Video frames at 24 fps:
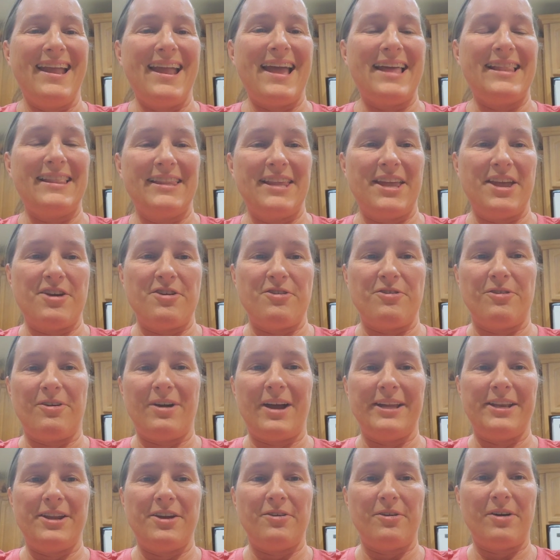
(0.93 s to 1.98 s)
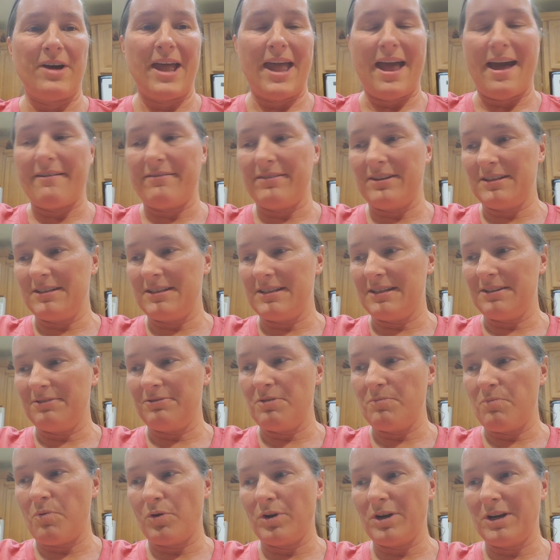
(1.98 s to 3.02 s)
Hello, I know I haven't uh,
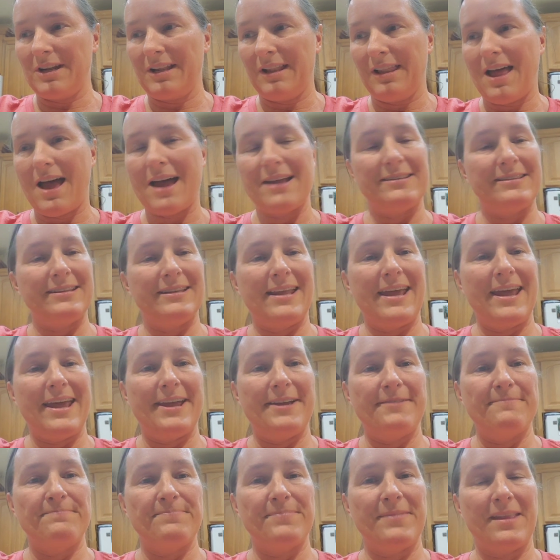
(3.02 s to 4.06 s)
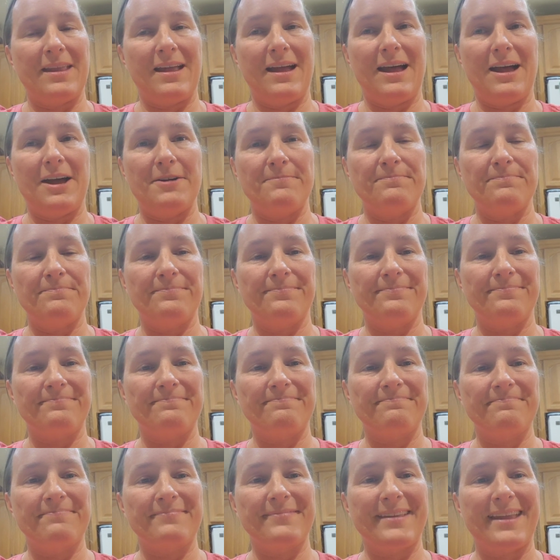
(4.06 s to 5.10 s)
reported a lot today. Um,
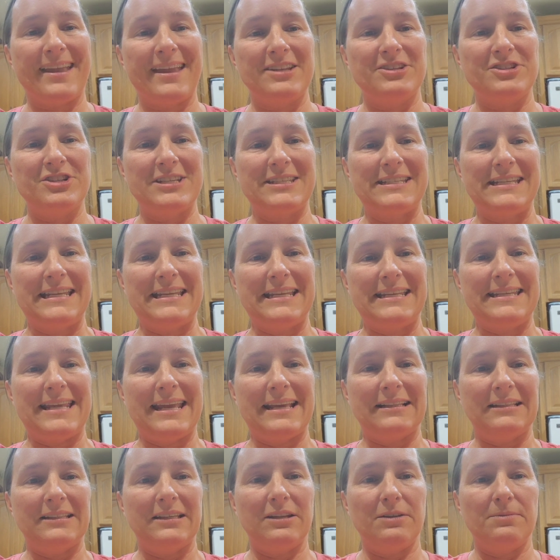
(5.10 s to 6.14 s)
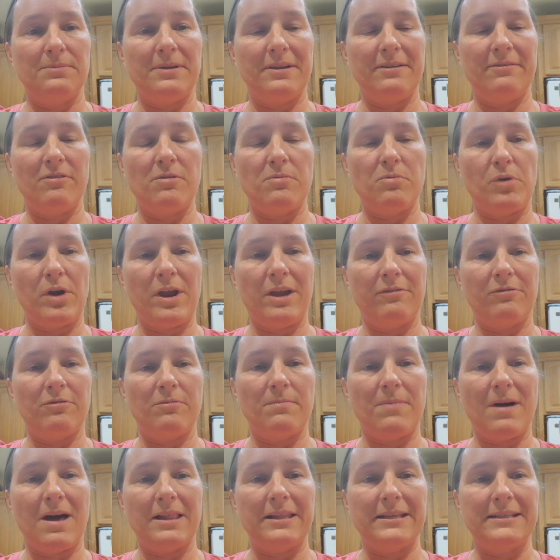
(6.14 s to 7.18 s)
just need to take a little bit of a break
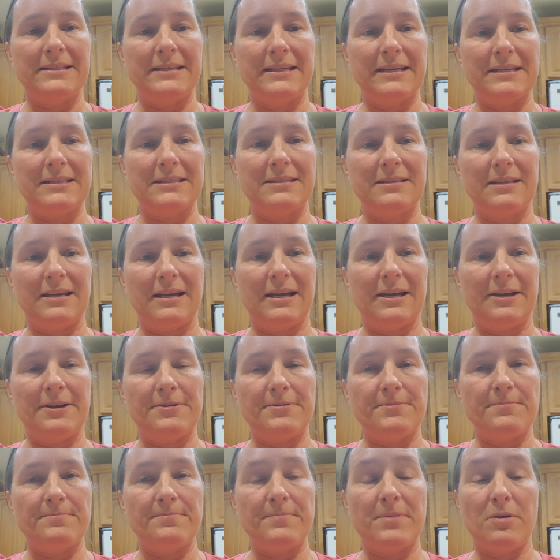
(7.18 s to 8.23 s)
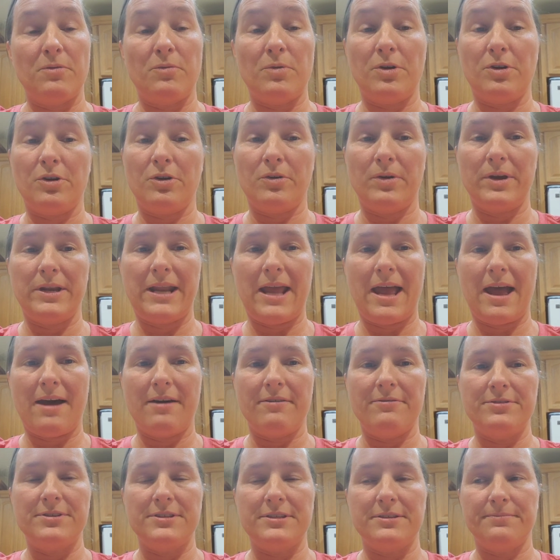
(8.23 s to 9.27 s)
from politics, um, but we're going to
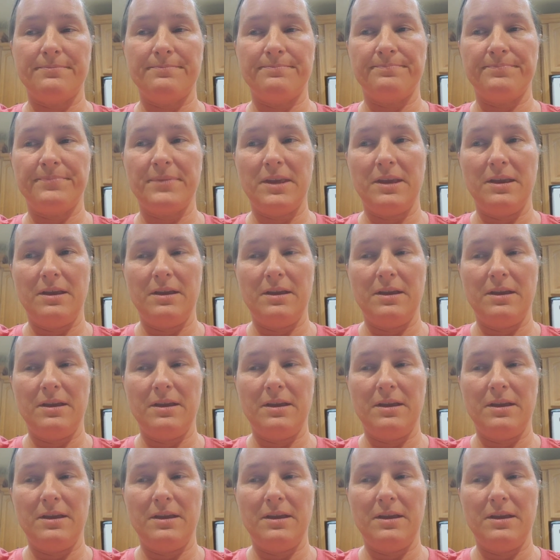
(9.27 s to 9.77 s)
have some,